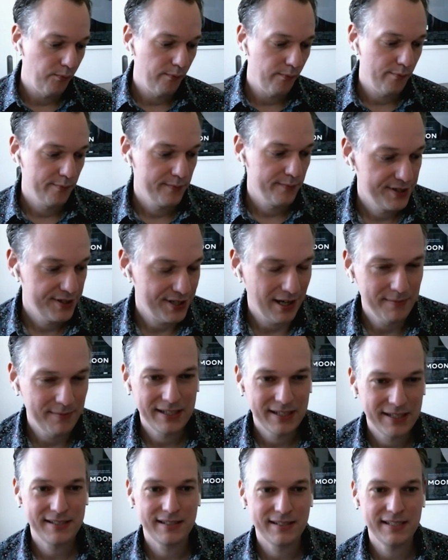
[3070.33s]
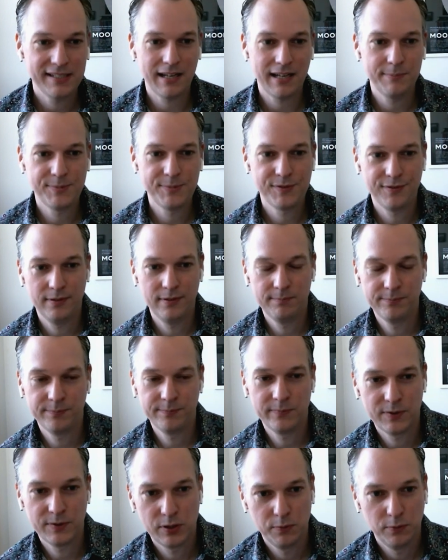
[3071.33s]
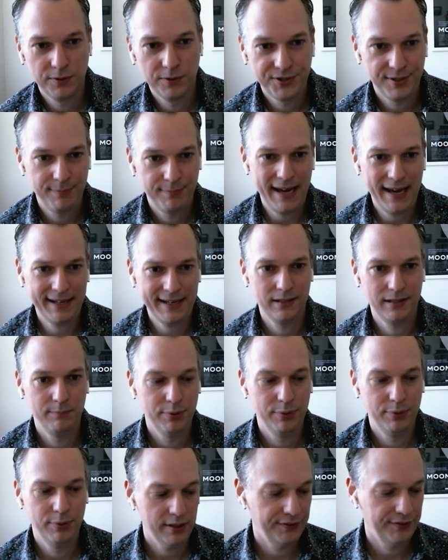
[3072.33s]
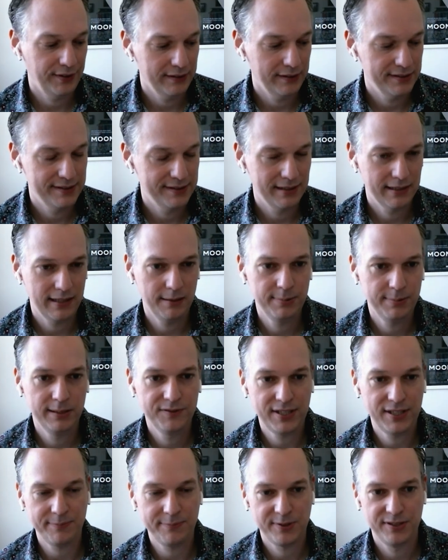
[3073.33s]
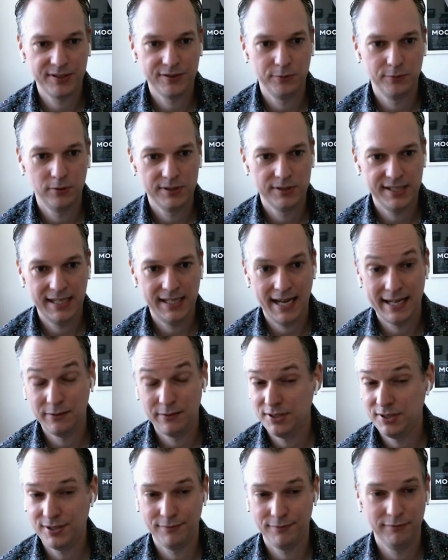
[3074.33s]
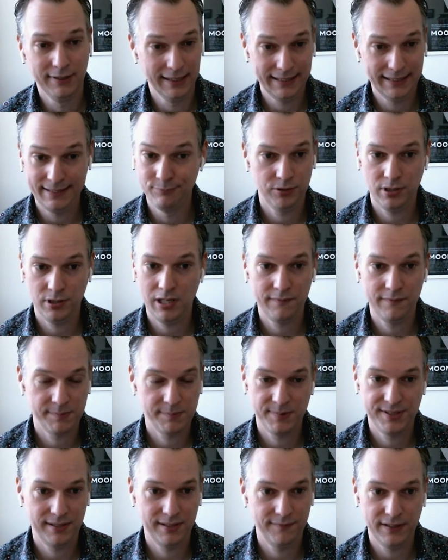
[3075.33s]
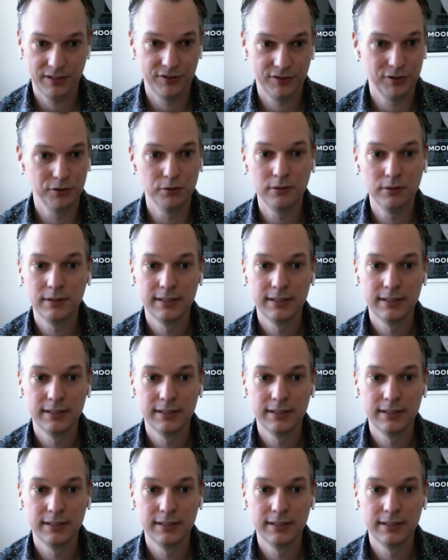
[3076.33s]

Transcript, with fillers: So, I mean, this comes from towards the back of the book. So there's a couple of chapters towards the end, which are really not Java specific at